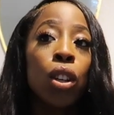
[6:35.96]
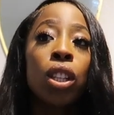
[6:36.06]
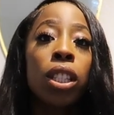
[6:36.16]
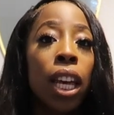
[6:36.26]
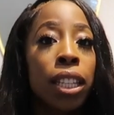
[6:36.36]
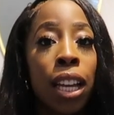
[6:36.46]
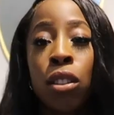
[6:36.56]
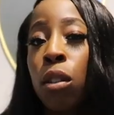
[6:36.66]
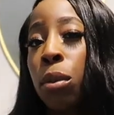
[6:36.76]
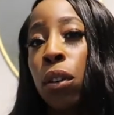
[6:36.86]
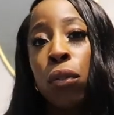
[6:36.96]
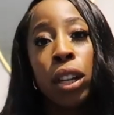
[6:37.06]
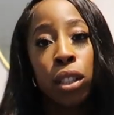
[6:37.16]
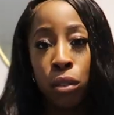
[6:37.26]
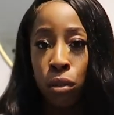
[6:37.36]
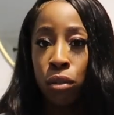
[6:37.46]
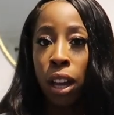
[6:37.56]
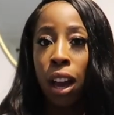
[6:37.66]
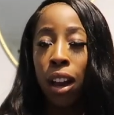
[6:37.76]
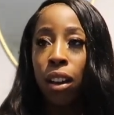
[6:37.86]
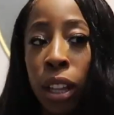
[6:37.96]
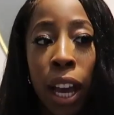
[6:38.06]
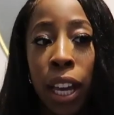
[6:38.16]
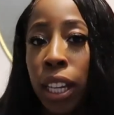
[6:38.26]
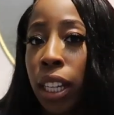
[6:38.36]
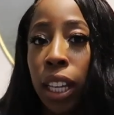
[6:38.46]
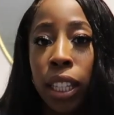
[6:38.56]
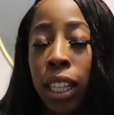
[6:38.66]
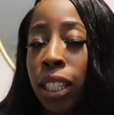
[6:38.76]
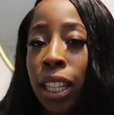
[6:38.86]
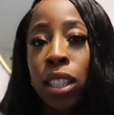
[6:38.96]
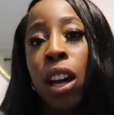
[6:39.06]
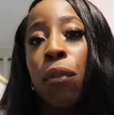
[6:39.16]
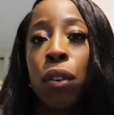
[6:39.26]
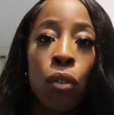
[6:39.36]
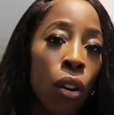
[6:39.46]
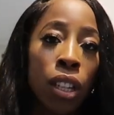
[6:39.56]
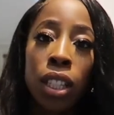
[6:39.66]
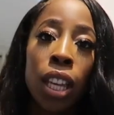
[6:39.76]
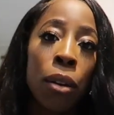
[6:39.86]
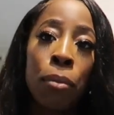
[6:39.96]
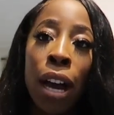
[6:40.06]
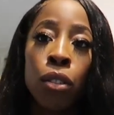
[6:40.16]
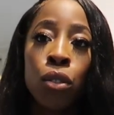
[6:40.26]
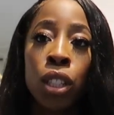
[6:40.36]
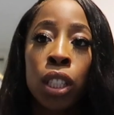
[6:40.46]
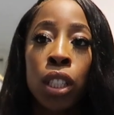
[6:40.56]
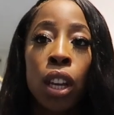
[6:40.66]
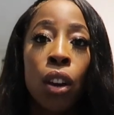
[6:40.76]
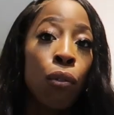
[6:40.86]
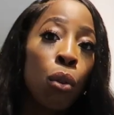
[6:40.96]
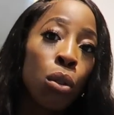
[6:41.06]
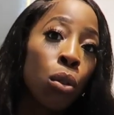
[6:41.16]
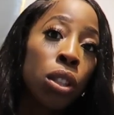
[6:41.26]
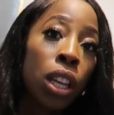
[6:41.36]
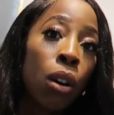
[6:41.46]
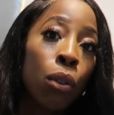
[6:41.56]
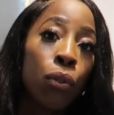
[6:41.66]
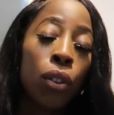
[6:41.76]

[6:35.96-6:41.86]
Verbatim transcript: set that don't be afraid to do that but like there's there's nothing wrong in setting boundaries for yourself